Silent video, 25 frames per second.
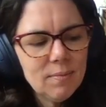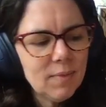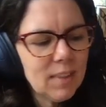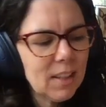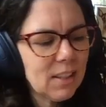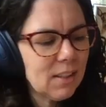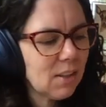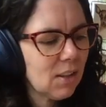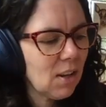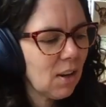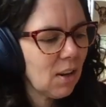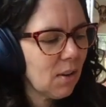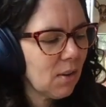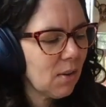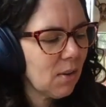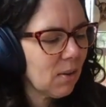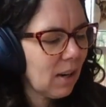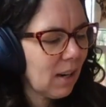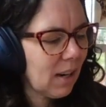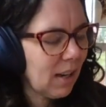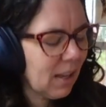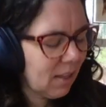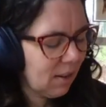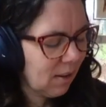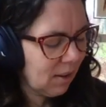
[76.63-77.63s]
So
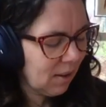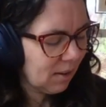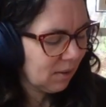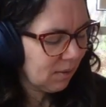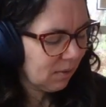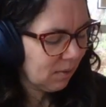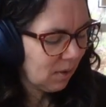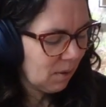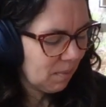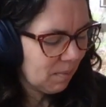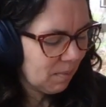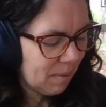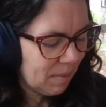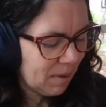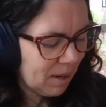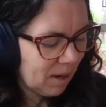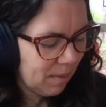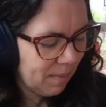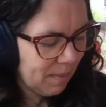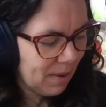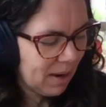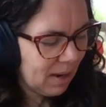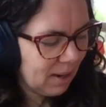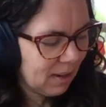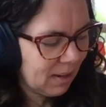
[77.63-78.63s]
I thought, well, maybe I'll
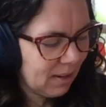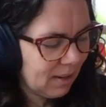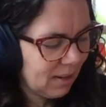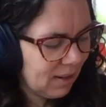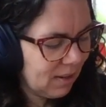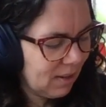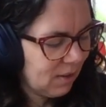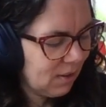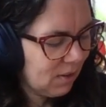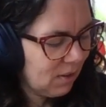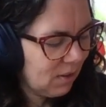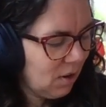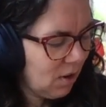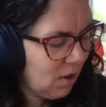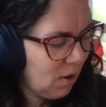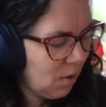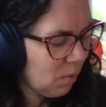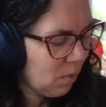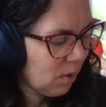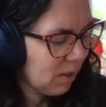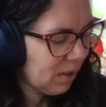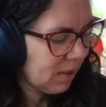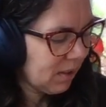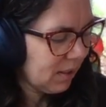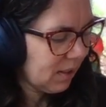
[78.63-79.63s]
make new
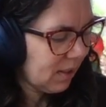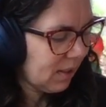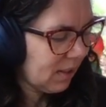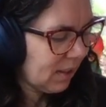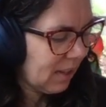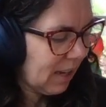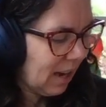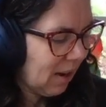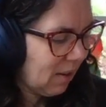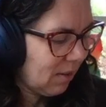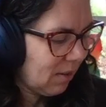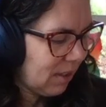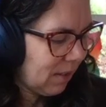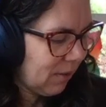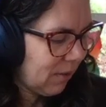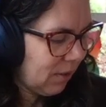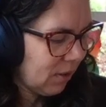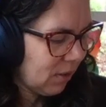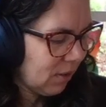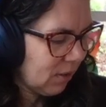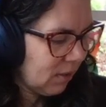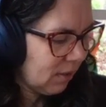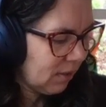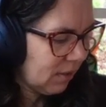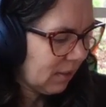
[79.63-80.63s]
ones. How
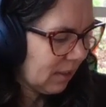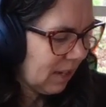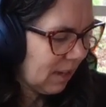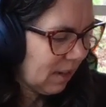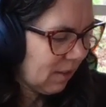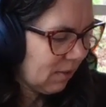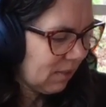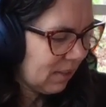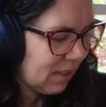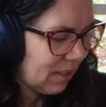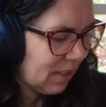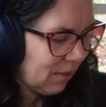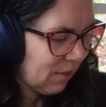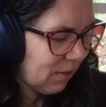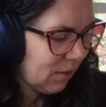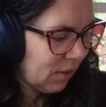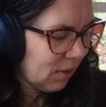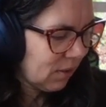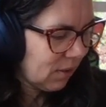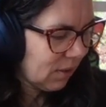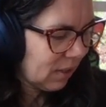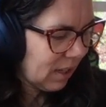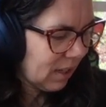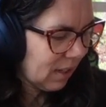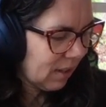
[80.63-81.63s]
difficult? How
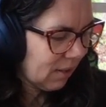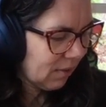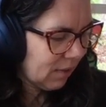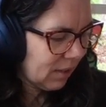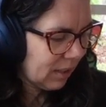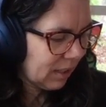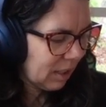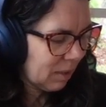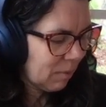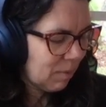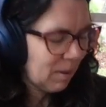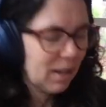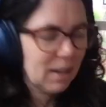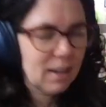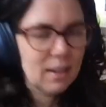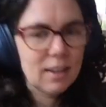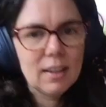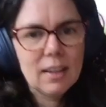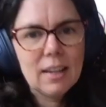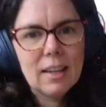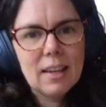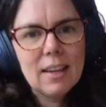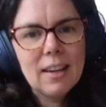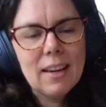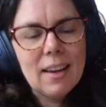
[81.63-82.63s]
difficult can it really be?
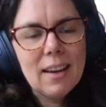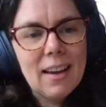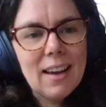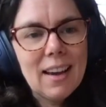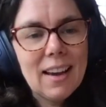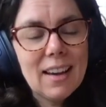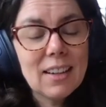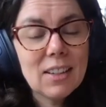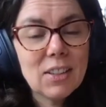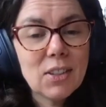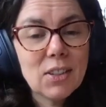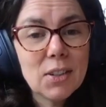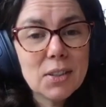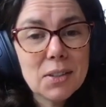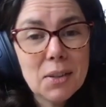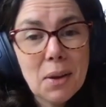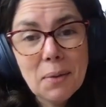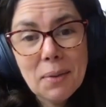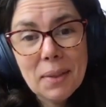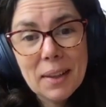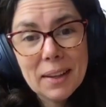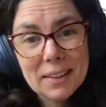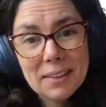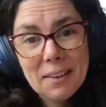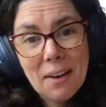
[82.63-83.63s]
And it turns
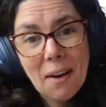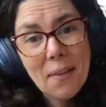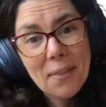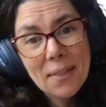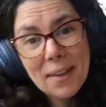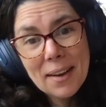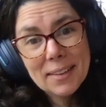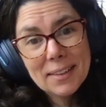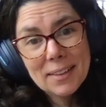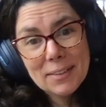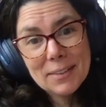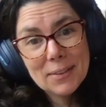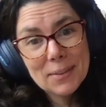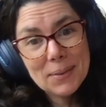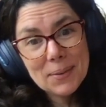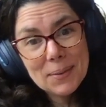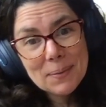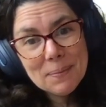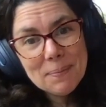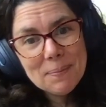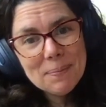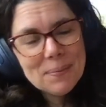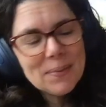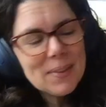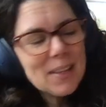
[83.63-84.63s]
out like not that
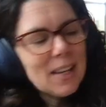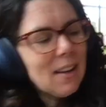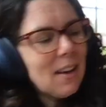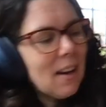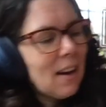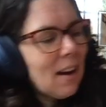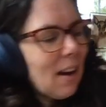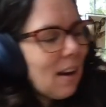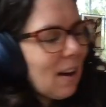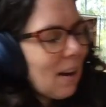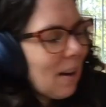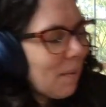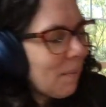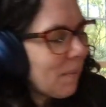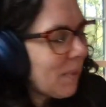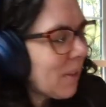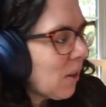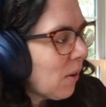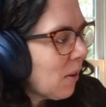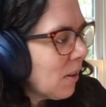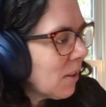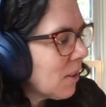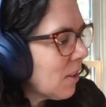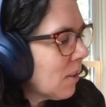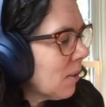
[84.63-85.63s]
difficult. Um, the
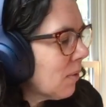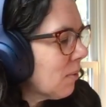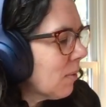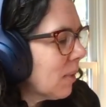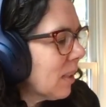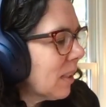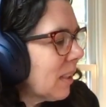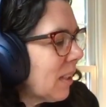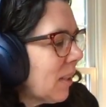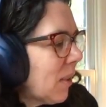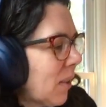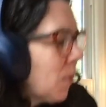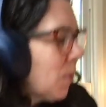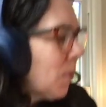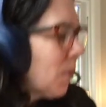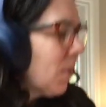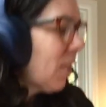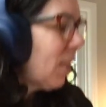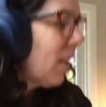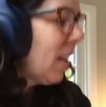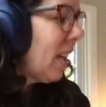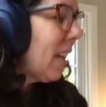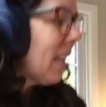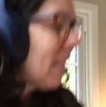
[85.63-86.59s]
also really cool thing